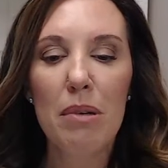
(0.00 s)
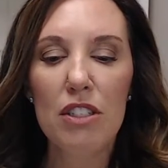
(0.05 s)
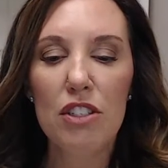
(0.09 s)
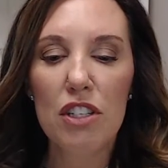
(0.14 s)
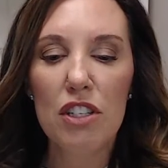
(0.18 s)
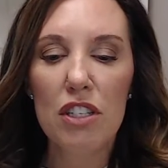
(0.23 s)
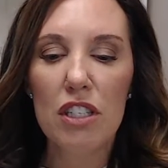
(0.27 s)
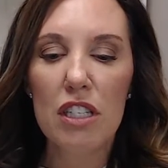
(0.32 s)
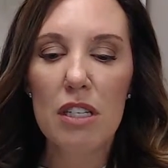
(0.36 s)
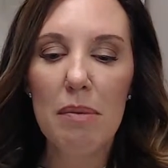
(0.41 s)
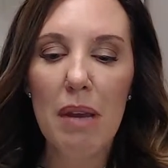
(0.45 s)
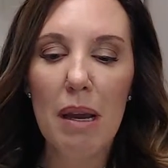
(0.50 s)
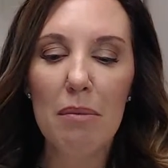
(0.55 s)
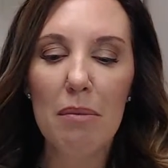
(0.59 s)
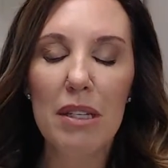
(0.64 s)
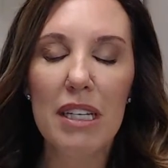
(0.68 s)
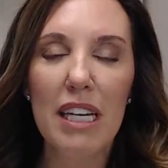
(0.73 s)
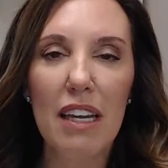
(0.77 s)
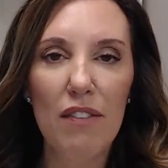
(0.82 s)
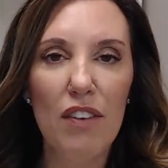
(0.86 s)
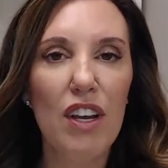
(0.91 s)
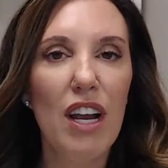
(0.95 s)
just to be able
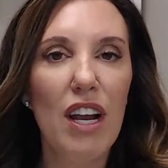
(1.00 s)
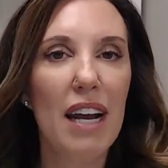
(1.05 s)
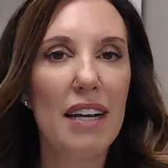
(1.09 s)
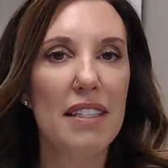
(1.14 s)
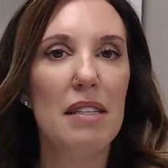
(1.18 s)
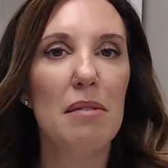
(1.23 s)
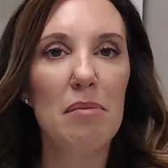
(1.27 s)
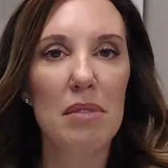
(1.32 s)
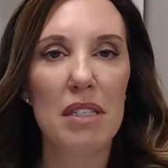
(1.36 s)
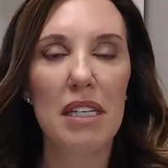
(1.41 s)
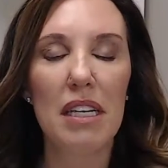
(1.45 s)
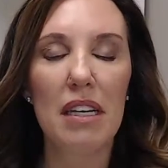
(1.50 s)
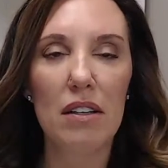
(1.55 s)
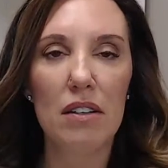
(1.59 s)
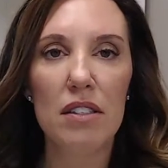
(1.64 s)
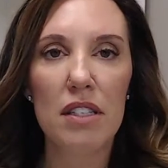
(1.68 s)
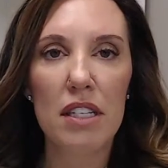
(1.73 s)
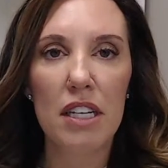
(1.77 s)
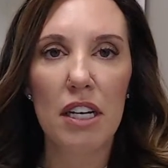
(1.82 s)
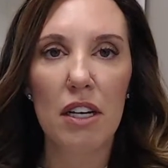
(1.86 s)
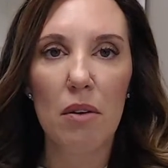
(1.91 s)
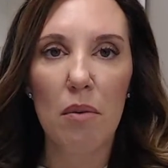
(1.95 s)
to give you guys some
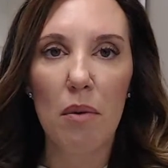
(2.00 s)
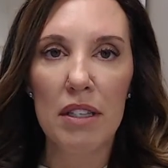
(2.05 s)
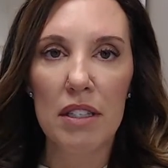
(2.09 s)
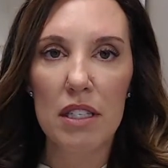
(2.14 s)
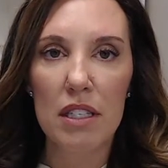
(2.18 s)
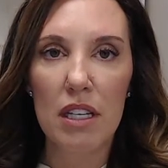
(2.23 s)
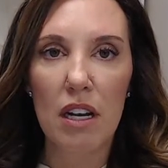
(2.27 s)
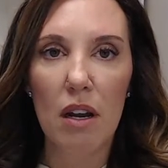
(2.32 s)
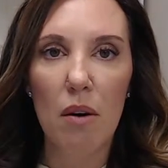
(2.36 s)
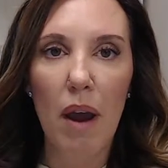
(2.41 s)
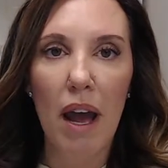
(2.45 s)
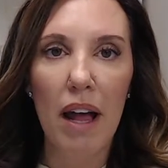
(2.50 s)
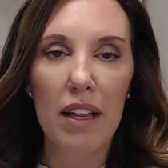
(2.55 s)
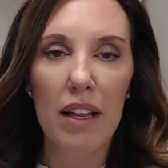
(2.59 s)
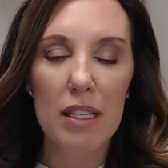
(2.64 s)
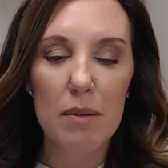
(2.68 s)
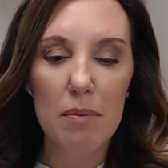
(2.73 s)
deals here once in a while,